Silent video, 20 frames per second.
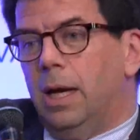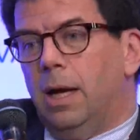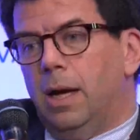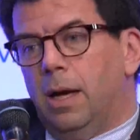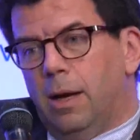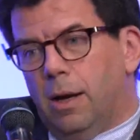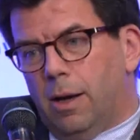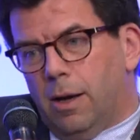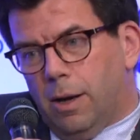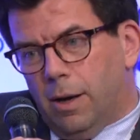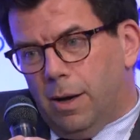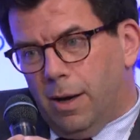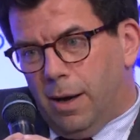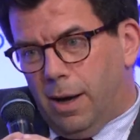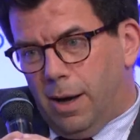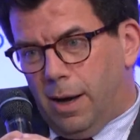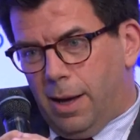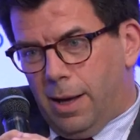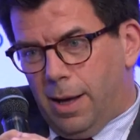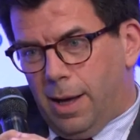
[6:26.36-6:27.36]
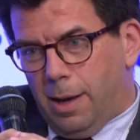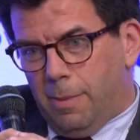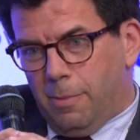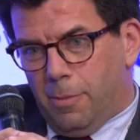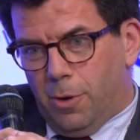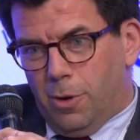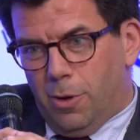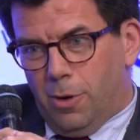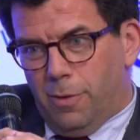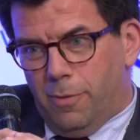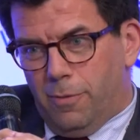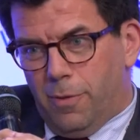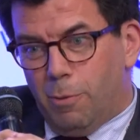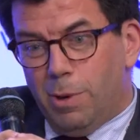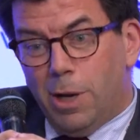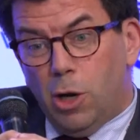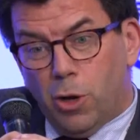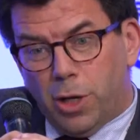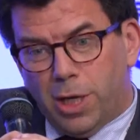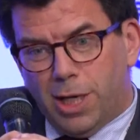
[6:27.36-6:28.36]
Uh, I am uh,
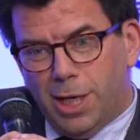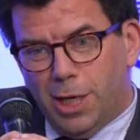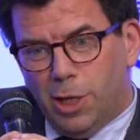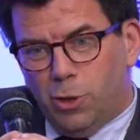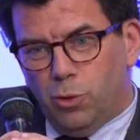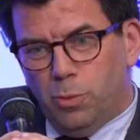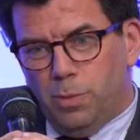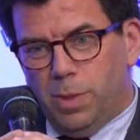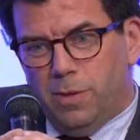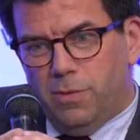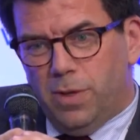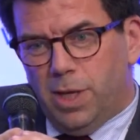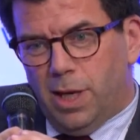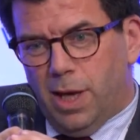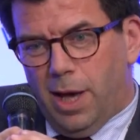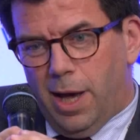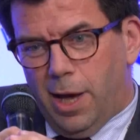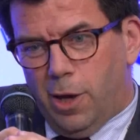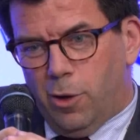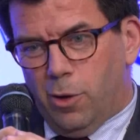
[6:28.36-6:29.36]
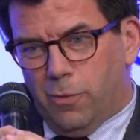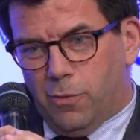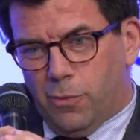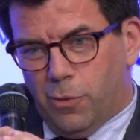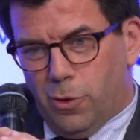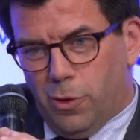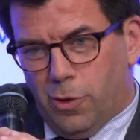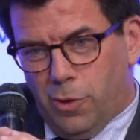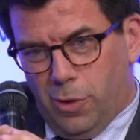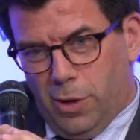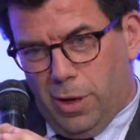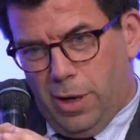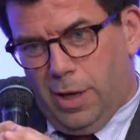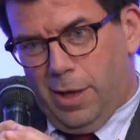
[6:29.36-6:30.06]
very lucky to be the head of uh,